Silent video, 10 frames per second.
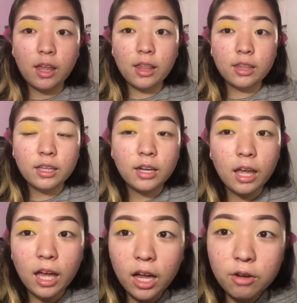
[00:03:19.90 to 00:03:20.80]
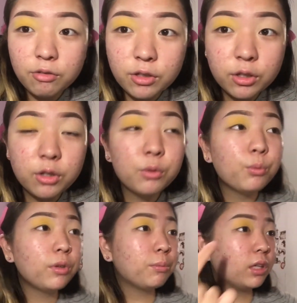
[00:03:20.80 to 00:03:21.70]
And then after
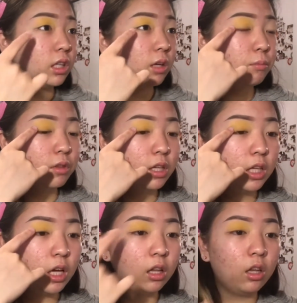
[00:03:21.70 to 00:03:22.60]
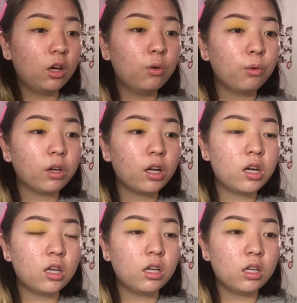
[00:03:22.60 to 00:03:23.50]
we build up the yellow, we're
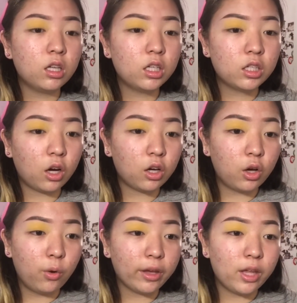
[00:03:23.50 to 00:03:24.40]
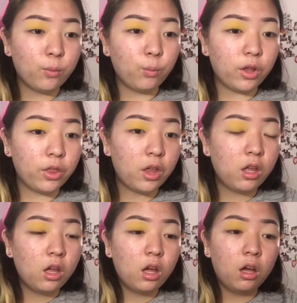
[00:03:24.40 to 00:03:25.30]
gonna start going in with
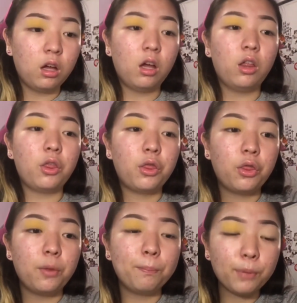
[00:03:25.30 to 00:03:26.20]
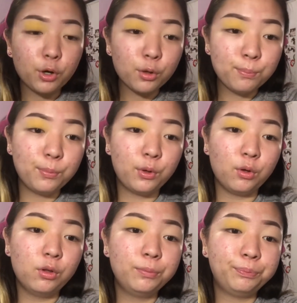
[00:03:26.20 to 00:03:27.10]
the
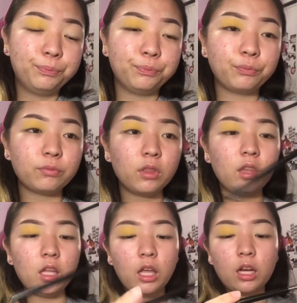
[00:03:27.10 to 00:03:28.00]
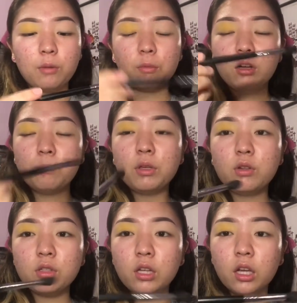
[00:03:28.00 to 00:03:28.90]
purple. And I'm gonna be
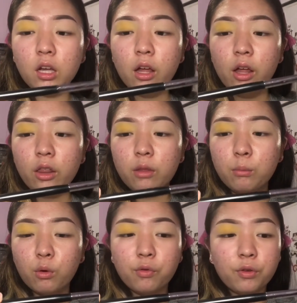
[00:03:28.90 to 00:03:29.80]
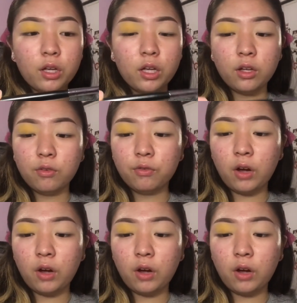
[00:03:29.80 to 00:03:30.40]
using the Morphe